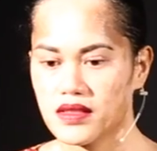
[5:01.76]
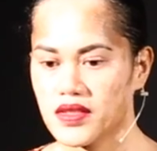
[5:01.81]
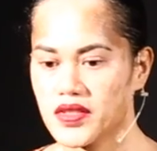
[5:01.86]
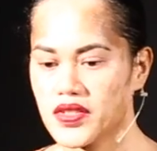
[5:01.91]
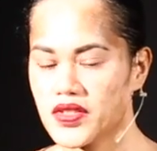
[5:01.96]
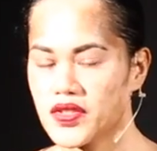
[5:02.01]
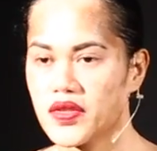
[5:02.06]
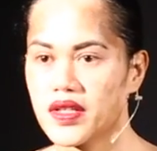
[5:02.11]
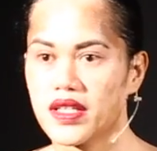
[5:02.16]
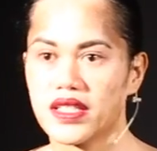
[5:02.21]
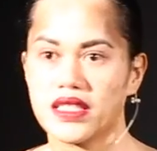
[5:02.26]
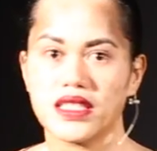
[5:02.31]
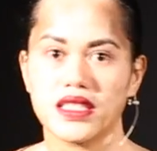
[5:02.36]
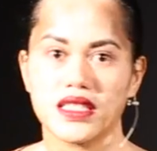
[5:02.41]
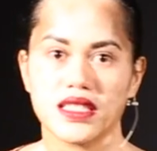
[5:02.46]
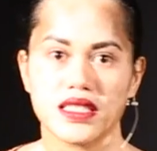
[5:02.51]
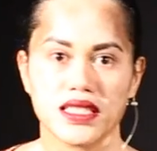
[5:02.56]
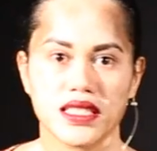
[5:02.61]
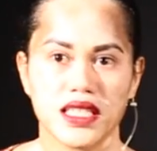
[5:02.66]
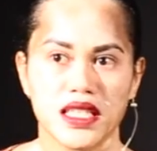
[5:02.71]
So they did
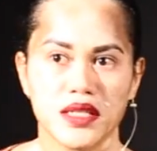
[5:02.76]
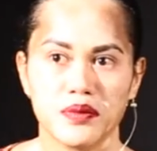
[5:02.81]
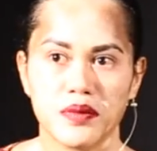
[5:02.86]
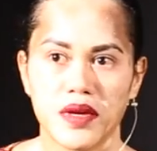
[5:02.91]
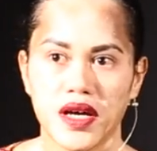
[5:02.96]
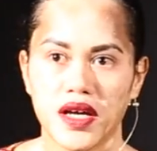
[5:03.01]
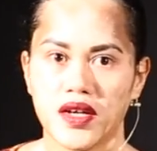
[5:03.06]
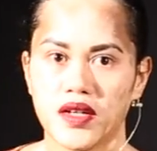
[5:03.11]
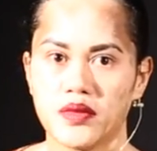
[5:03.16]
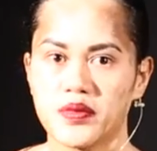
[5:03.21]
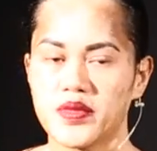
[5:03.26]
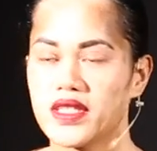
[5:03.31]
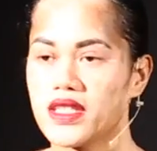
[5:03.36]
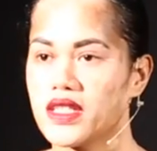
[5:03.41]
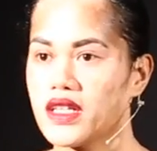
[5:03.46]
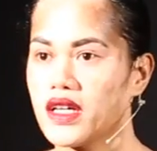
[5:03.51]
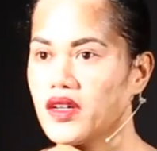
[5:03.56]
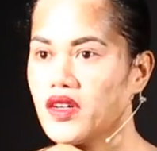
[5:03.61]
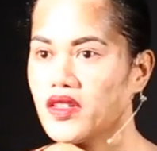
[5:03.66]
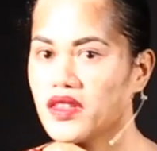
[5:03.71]
the skin
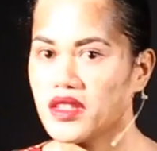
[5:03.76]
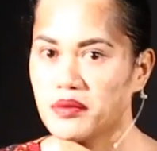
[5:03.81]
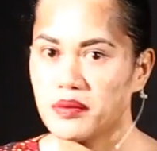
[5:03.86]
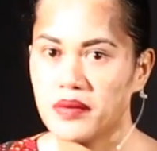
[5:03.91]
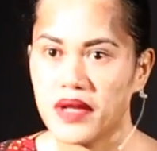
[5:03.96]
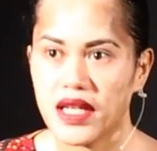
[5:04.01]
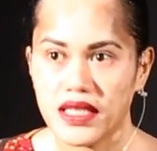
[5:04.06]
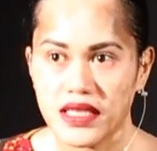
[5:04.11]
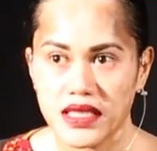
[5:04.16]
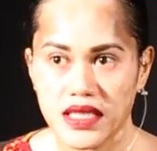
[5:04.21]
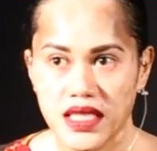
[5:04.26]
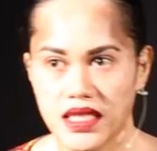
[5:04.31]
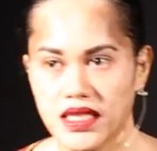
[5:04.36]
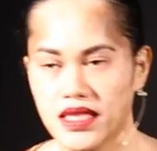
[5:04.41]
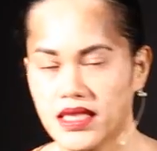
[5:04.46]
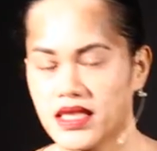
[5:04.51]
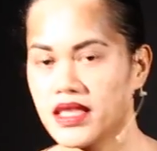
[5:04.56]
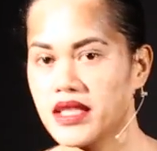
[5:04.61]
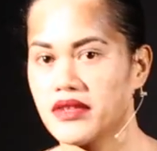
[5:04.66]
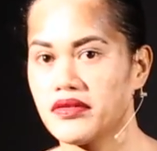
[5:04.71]
biopsy. I got the blood
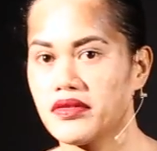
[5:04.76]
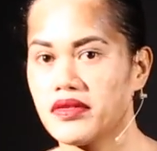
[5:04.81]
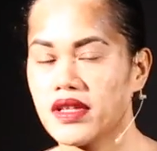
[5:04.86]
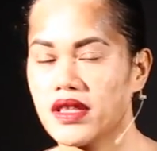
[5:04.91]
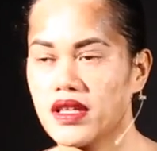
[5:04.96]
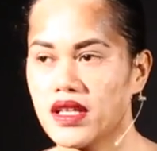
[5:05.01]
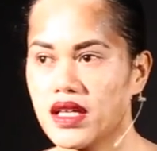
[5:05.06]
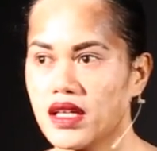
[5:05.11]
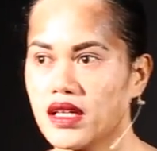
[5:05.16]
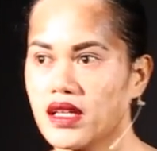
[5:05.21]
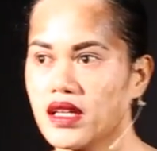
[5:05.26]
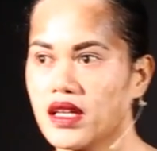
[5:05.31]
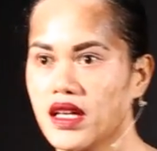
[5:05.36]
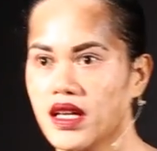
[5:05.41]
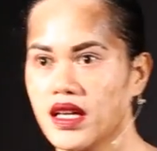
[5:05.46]
tests and everything.